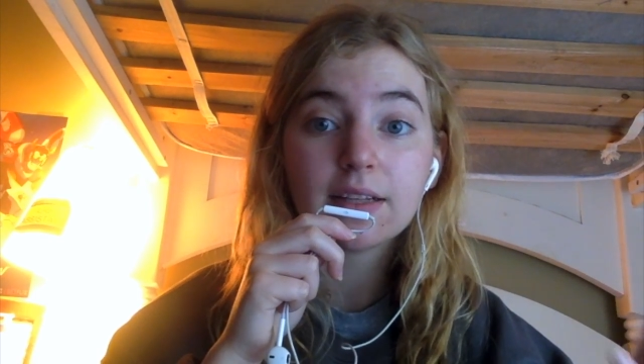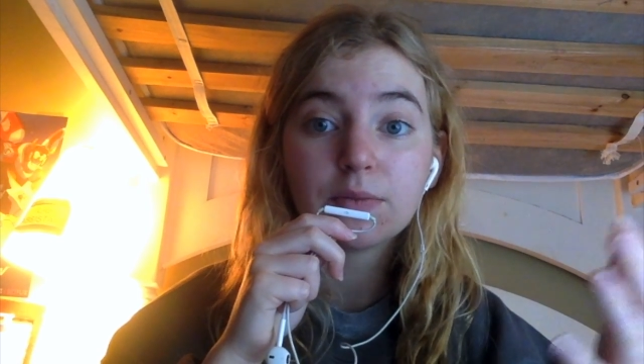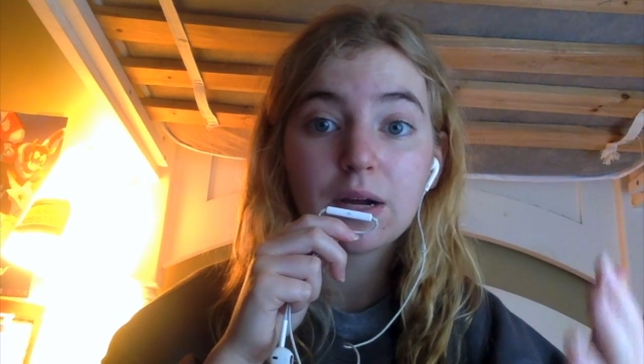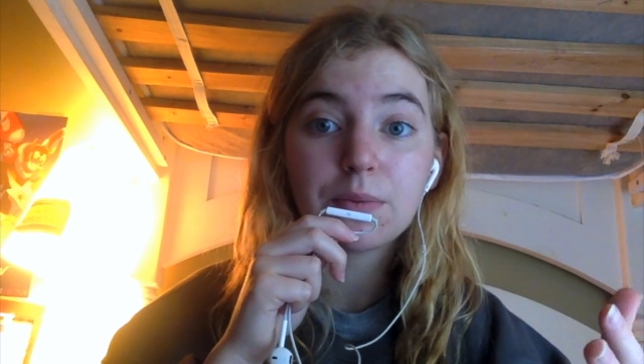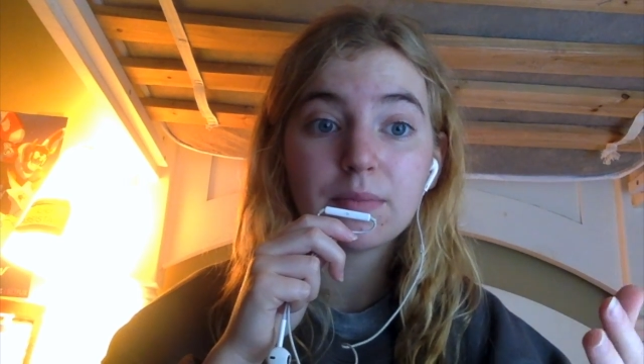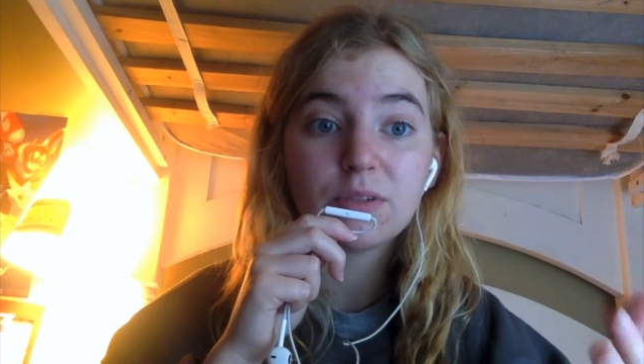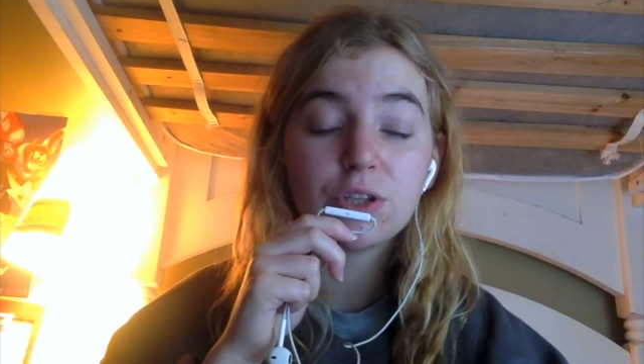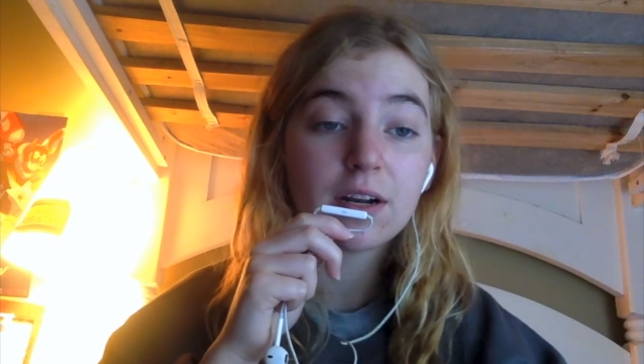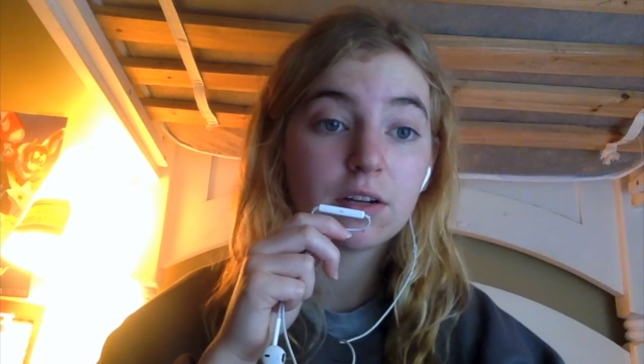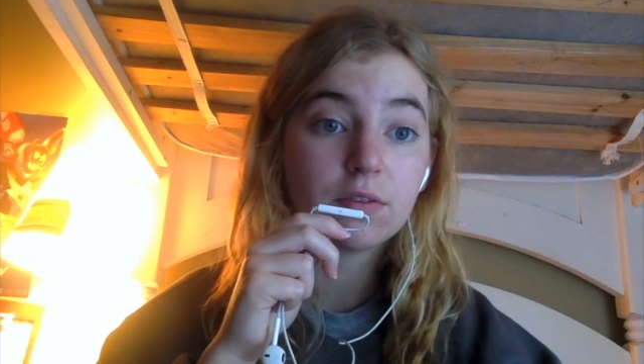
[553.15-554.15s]
as a white woman to
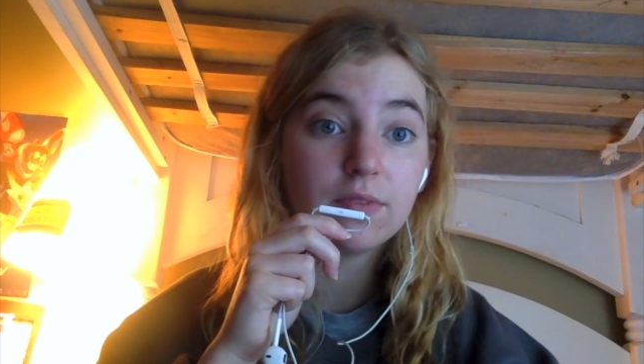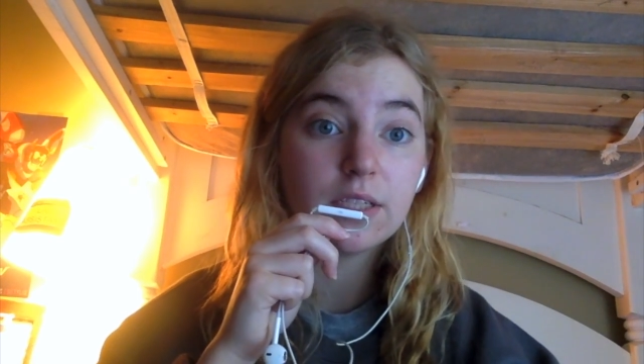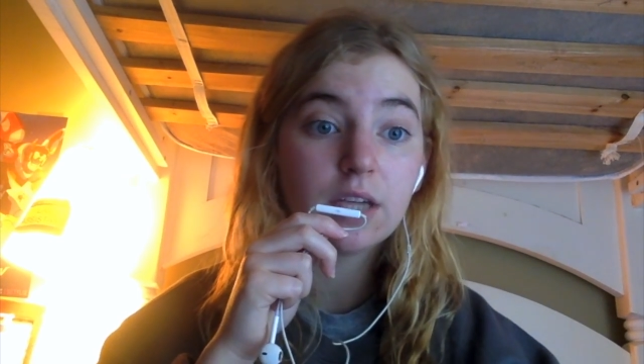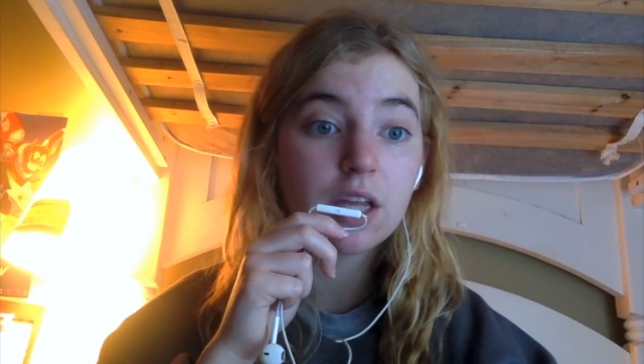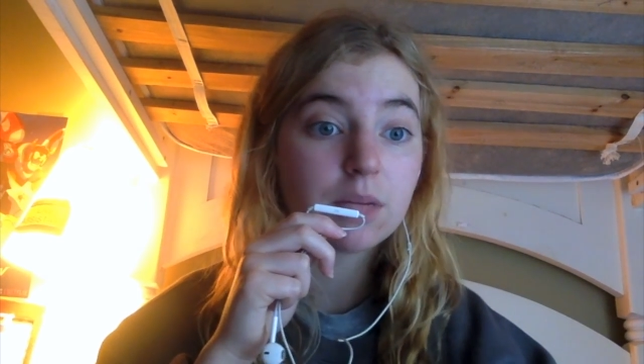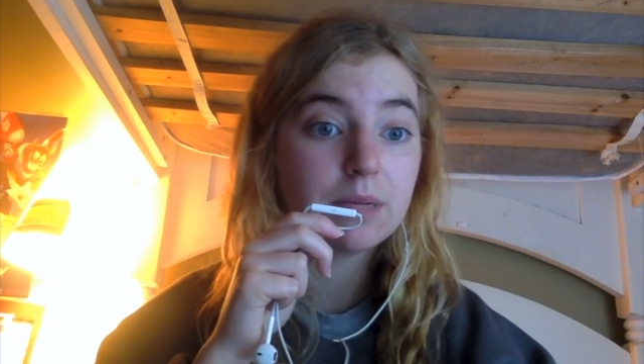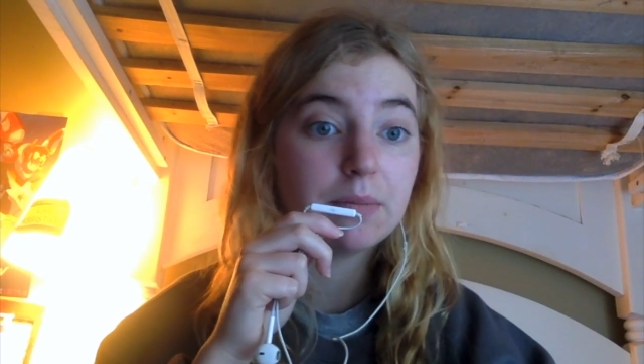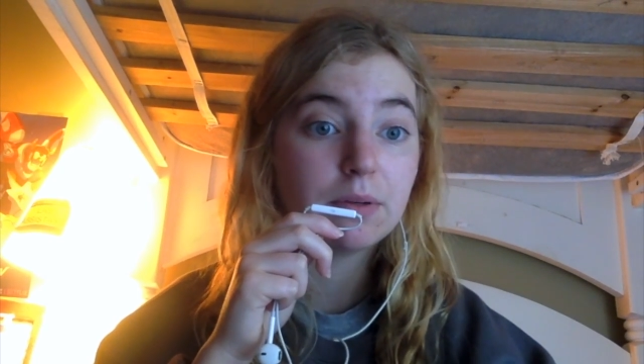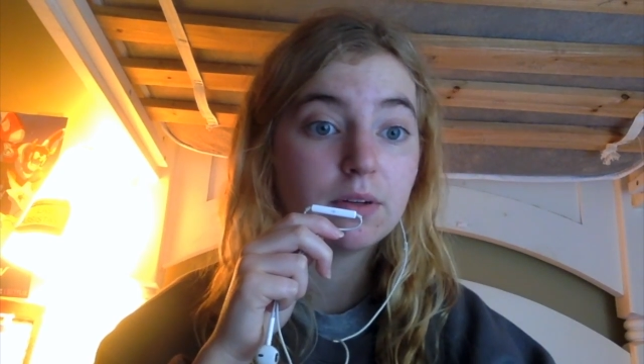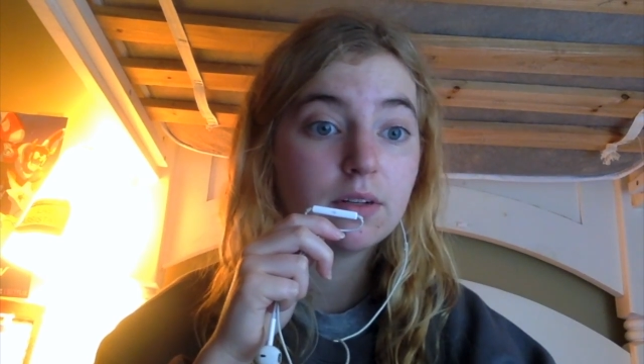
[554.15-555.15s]
try to convince other
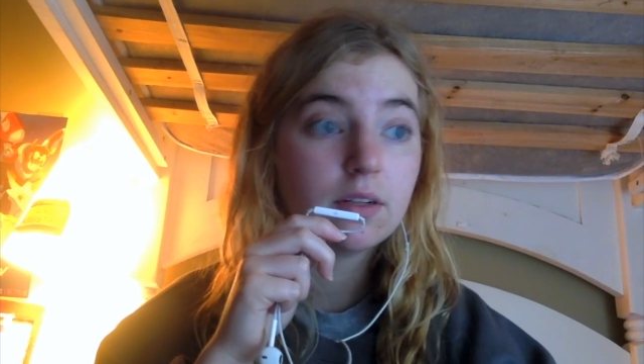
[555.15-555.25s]
people